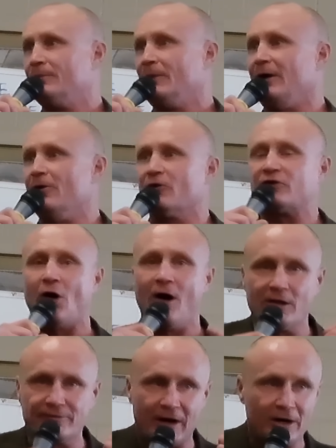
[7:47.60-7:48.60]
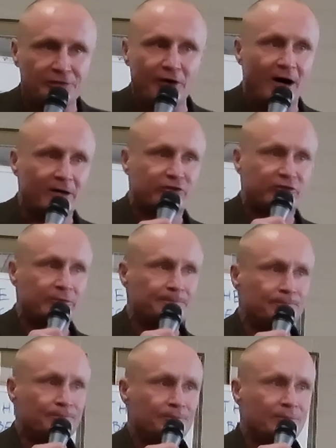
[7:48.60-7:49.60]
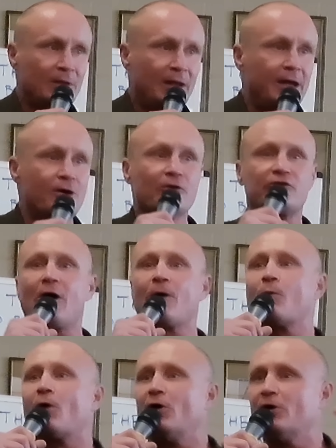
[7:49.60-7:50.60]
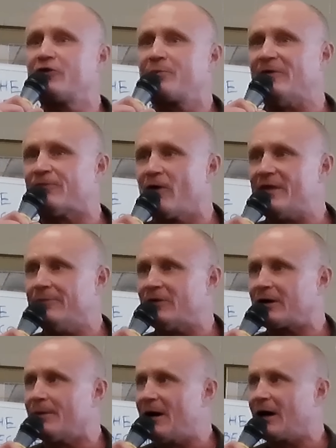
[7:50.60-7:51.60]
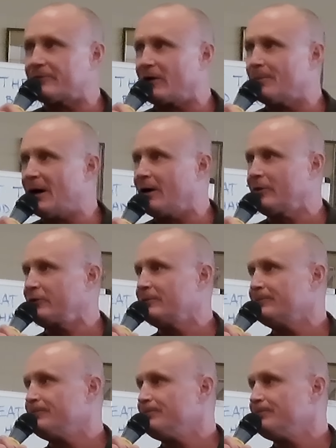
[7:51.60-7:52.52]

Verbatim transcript: He knows all of our thoughts. He knows our words before they even come out of our mouth.